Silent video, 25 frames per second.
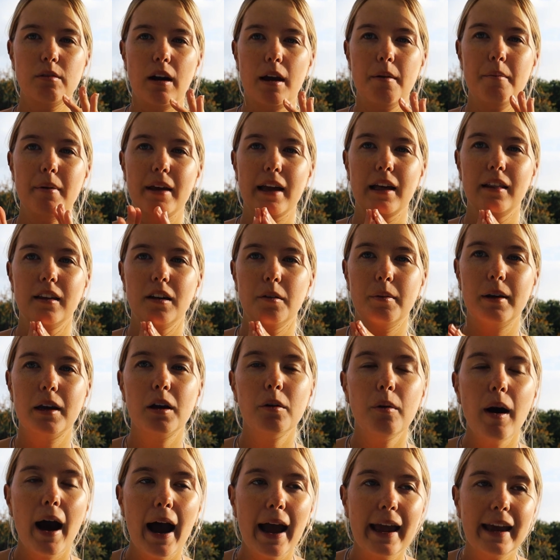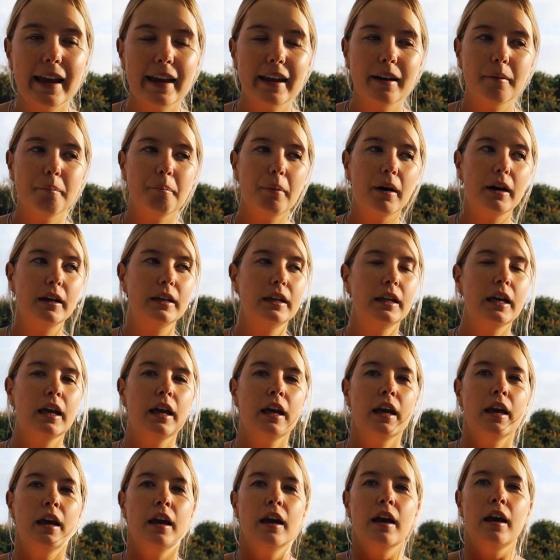why I'm being a little bit quiet, but
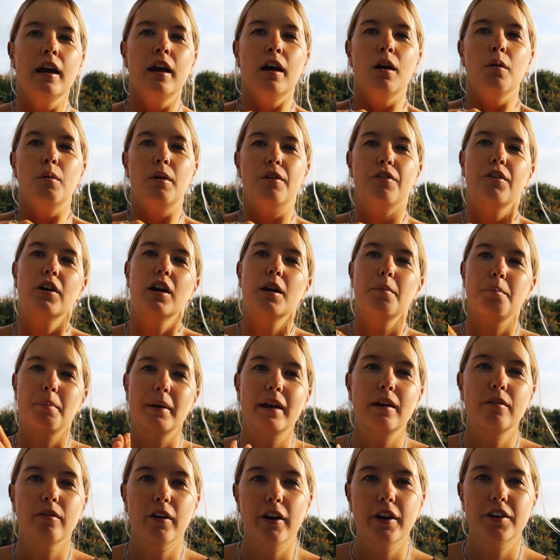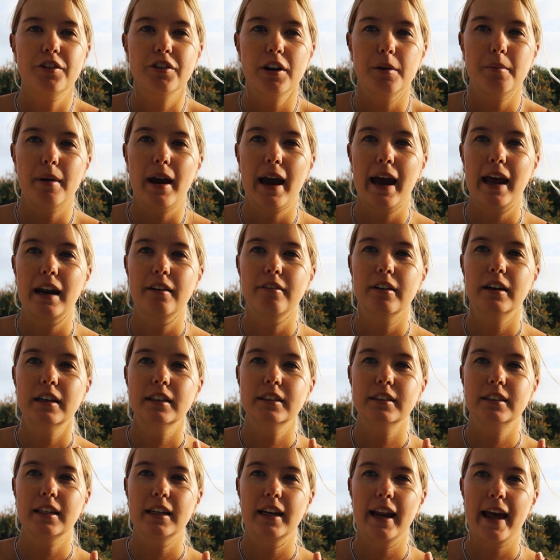we've got a big road trip ahead of
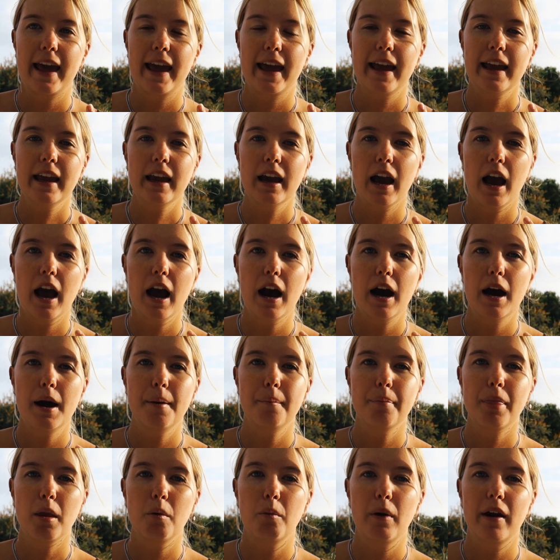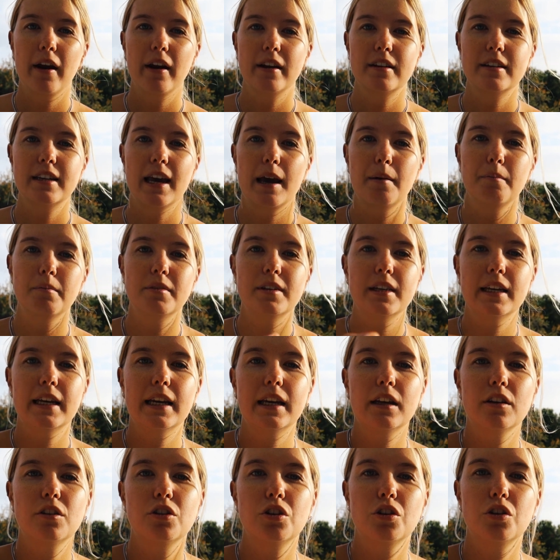us today. We're
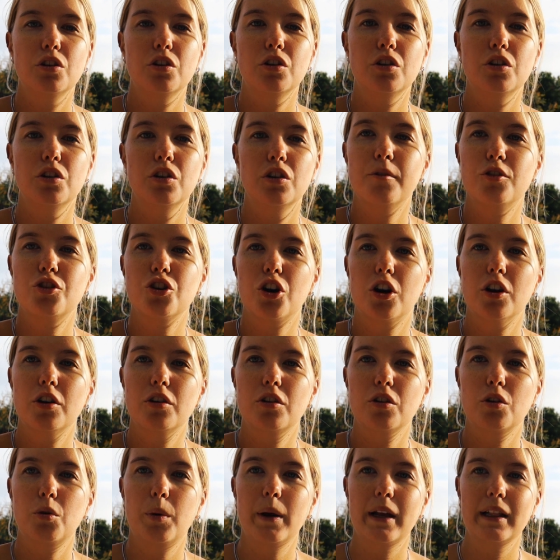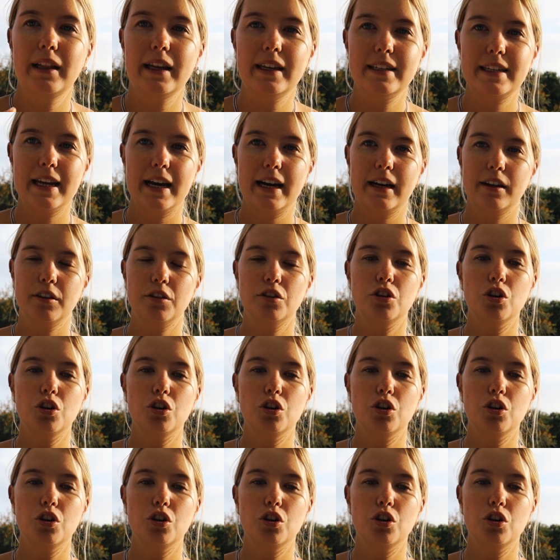attempting to jot quickly down